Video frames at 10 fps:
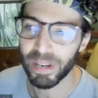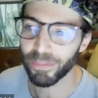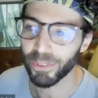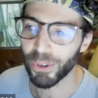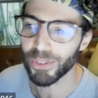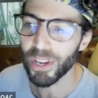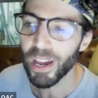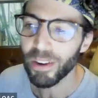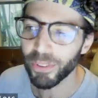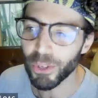about
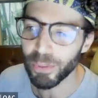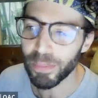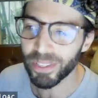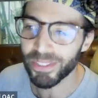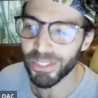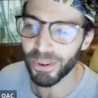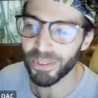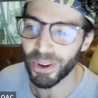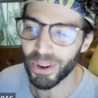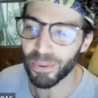for those people that don't know